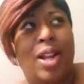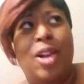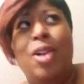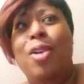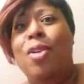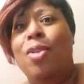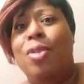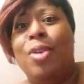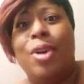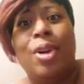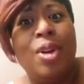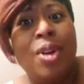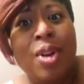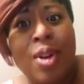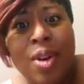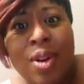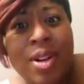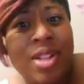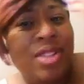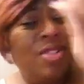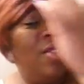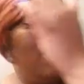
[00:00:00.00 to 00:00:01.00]
oh
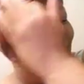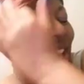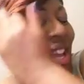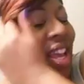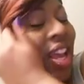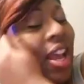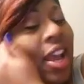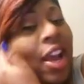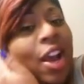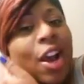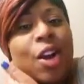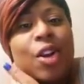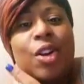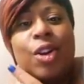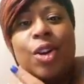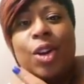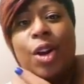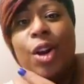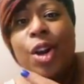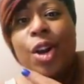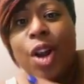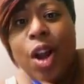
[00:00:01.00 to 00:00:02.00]
girl, they just like,
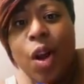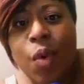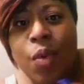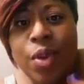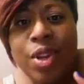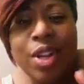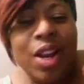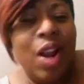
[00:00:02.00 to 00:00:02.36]
girl, what,